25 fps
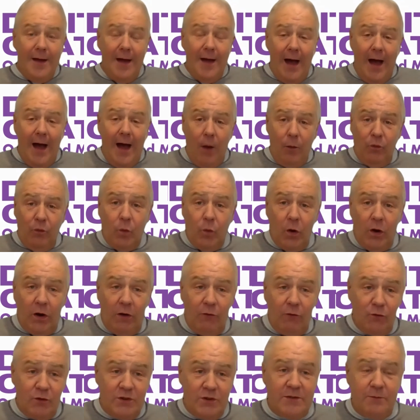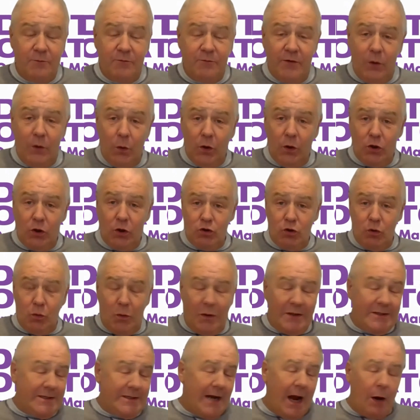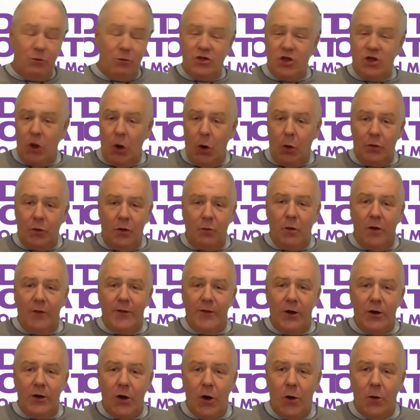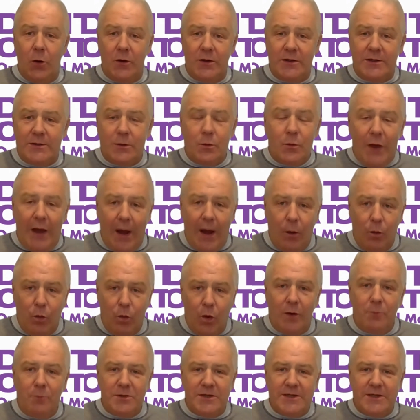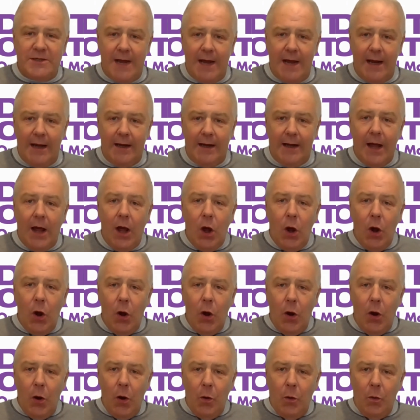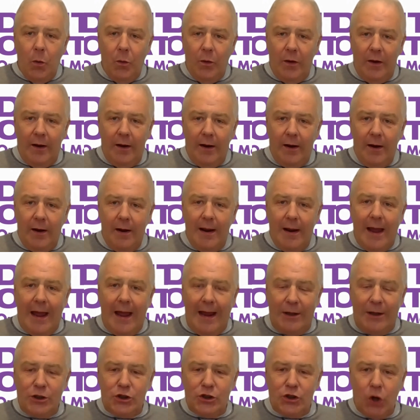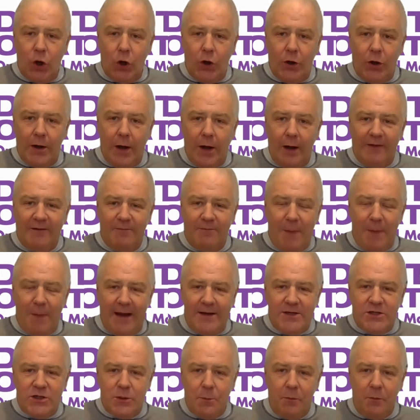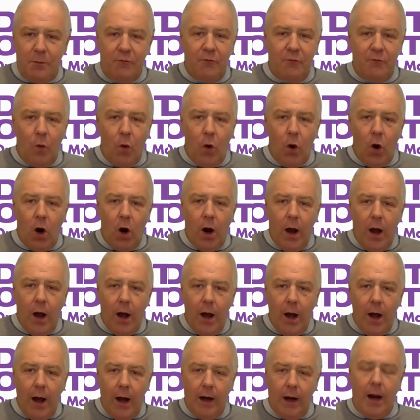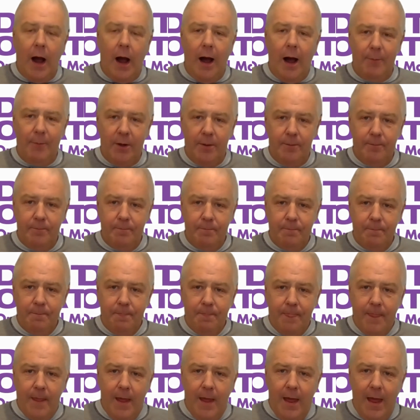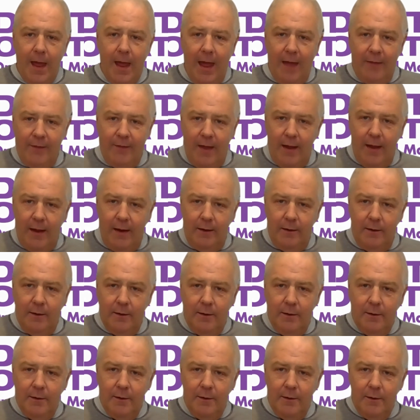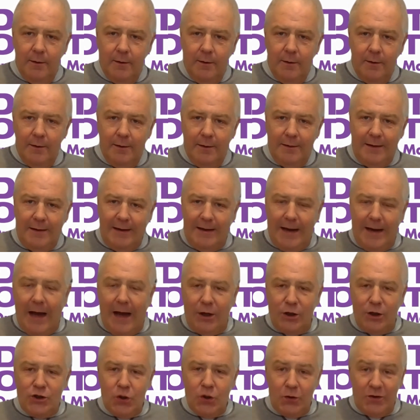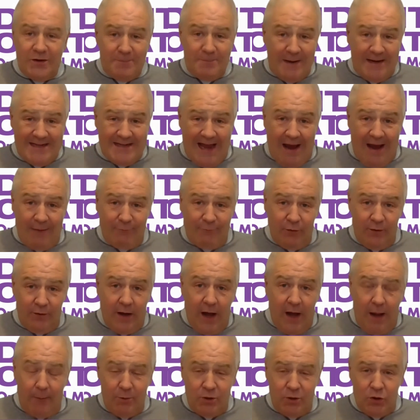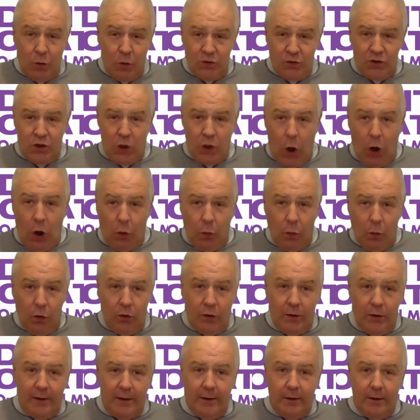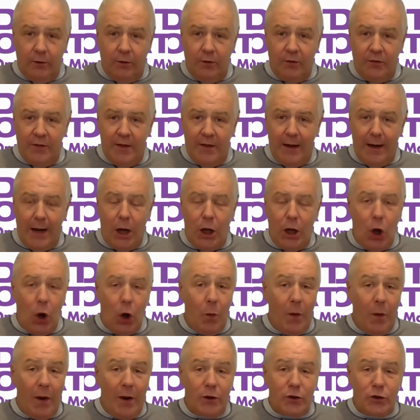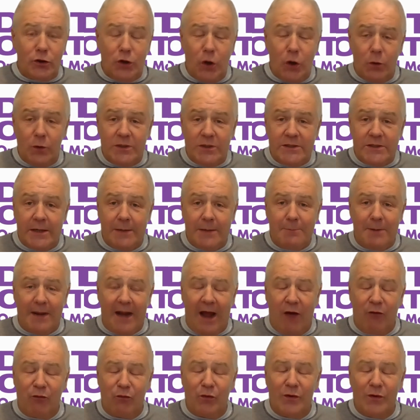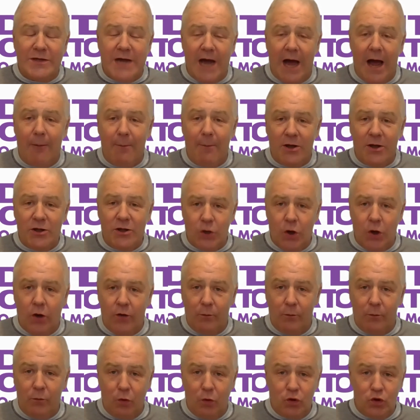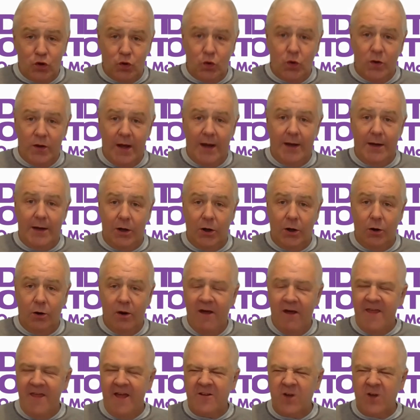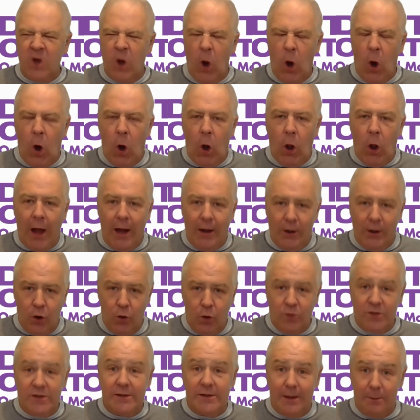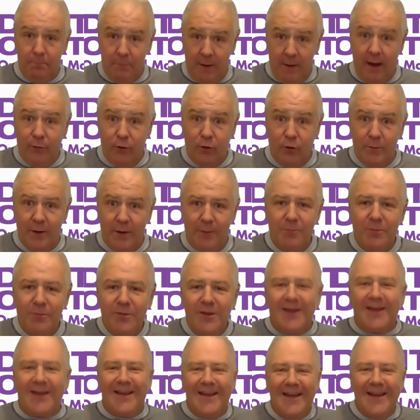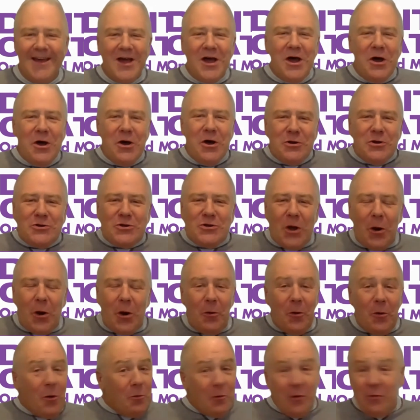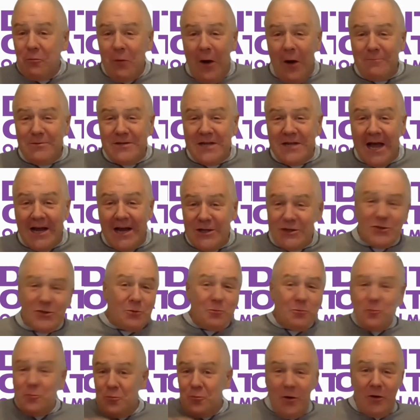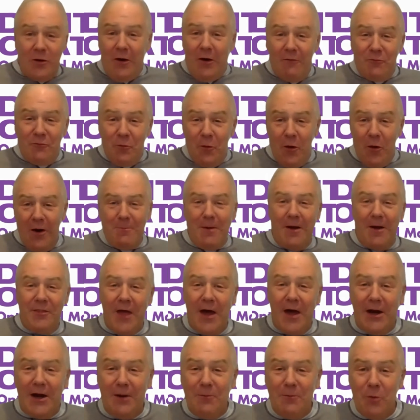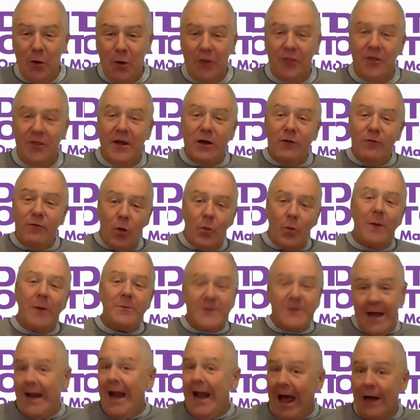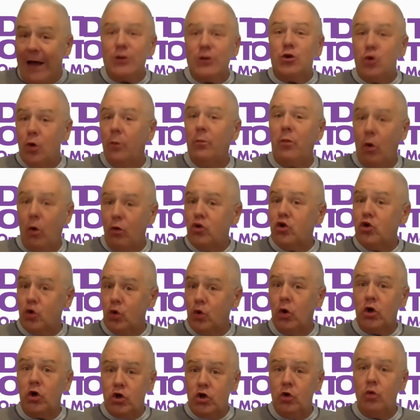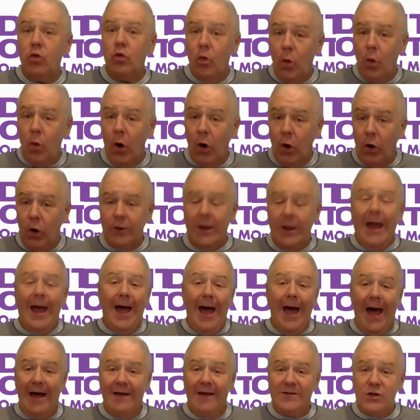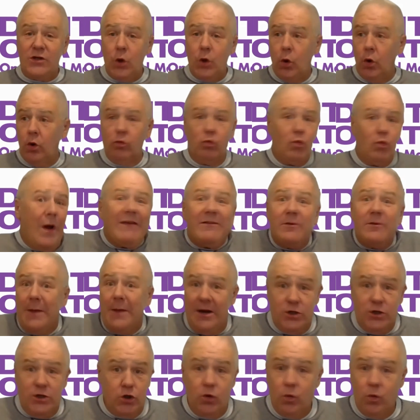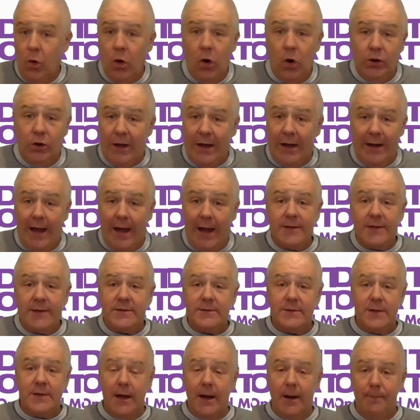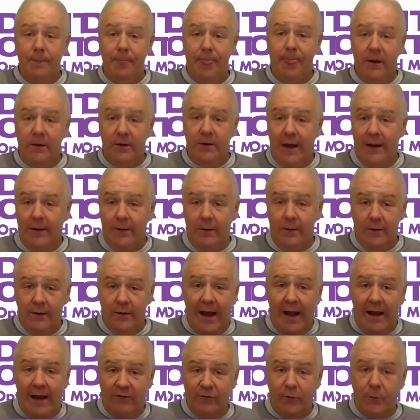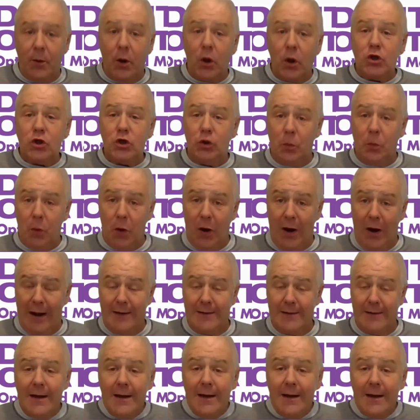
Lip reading: I was working for a symphony orchestra once, and I was the only one that noticed we had one mistake. We inserted a space before a comma and then did not insert a space after the comma. So it was an awkward little thing. No one else noticed it, but every time I saw brochure that year, that's all I noticed. It bothered me. So with websites, we don't have to worry about that anymore. Think of your website as your brochure to the world, as your resume to the world, I guess, in the case of a personal brand,